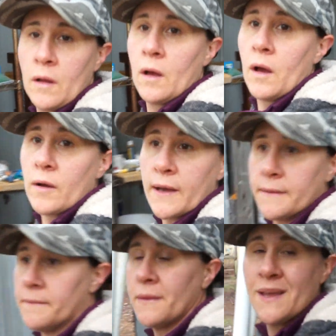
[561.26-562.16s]
Okay,
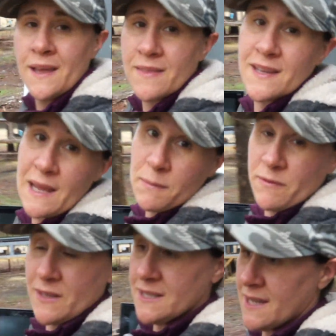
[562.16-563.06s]
the name of
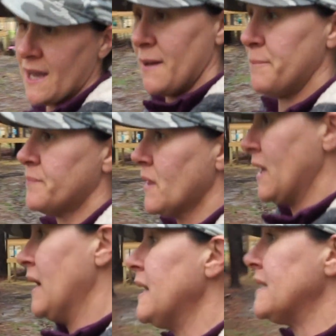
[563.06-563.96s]
this game
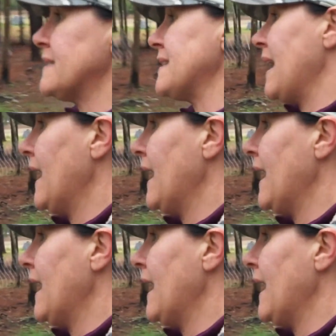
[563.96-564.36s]
is